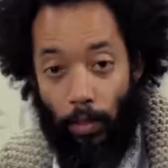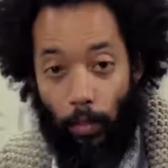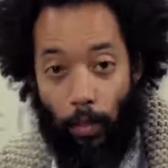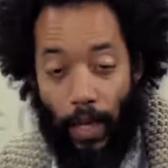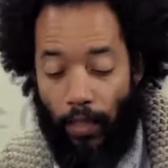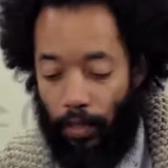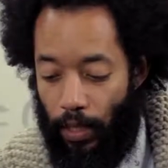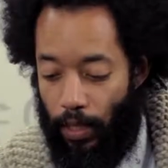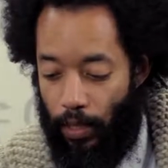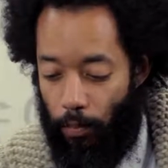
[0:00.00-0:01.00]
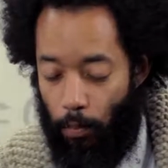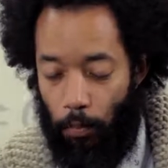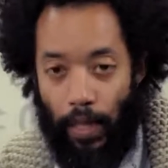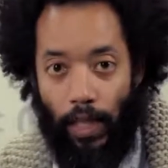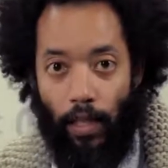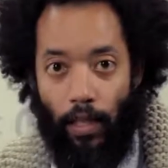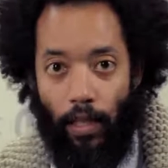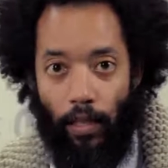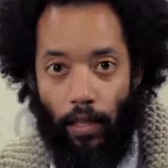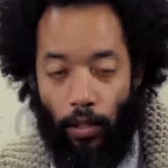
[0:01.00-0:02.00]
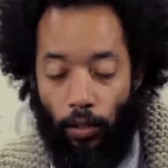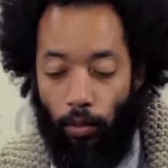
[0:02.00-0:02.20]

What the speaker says: Painting me in the nude.